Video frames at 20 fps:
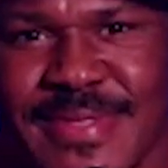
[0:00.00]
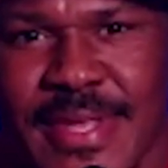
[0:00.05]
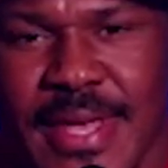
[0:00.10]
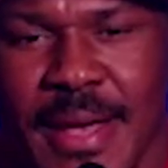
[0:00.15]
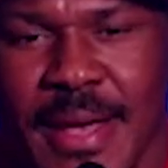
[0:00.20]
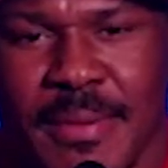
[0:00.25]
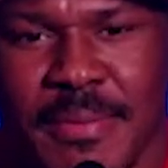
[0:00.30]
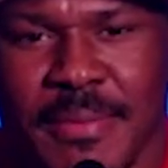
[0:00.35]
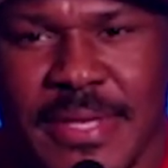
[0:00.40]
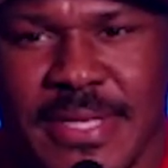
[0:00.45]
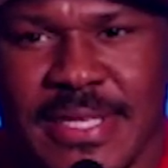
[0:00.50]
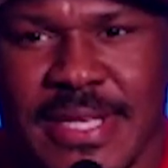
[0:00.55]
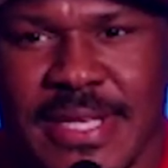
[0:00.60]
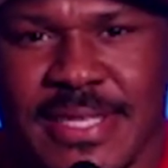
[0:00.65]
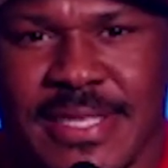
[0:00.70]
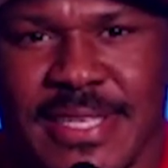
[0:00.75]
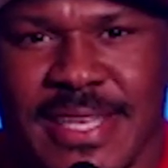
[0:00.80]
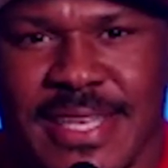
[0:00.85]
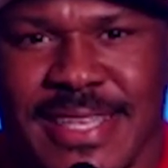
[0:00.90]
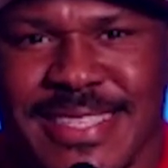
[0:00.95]
Thank um, you so it's,
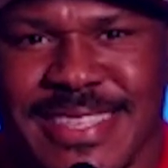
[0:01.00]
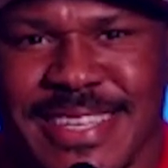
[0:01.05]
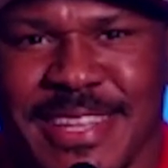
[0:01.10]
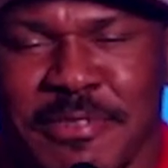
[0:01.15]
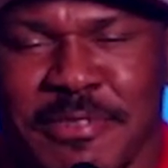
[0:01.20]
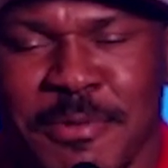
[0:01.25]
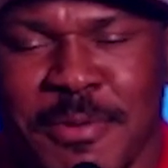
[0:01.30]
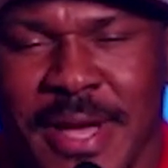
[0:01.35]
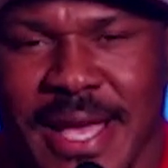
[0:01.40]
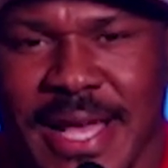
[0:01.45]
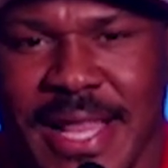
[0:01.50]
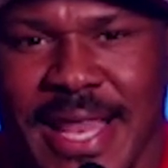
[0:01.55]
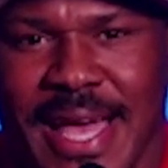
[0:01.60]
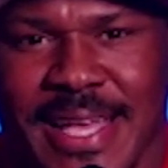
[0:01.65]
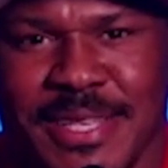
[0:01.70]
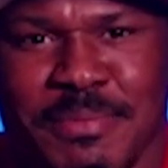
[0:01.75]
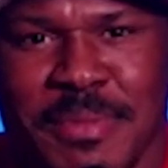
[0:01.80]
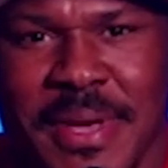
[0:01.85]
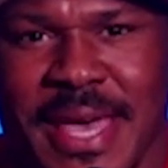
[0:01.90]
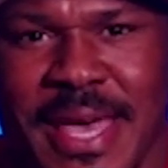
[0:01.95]
much. It's a, it's a different weight
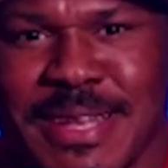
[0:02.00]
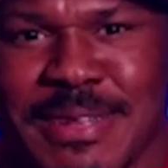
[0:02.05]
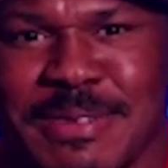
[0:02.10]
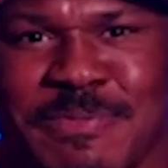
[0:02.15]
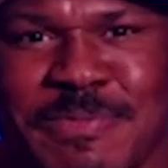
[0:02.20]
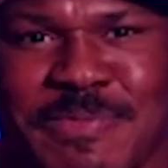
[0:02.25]
class, man.